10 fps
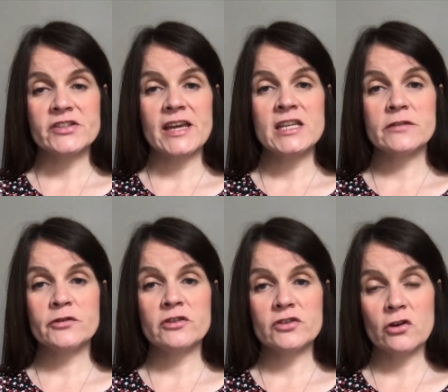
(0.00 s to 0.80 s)
to
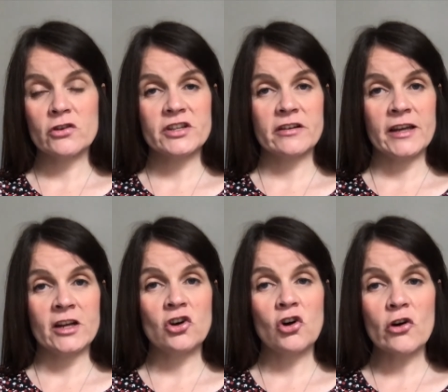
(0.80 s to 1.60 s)
interview the doctor in a
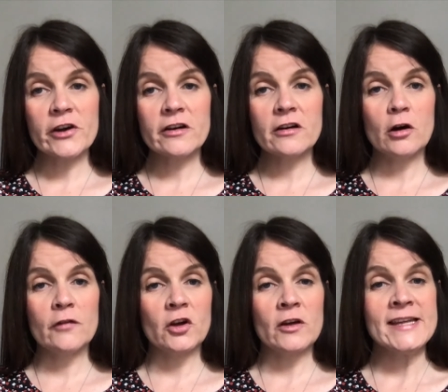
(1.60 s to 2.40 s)
corner of the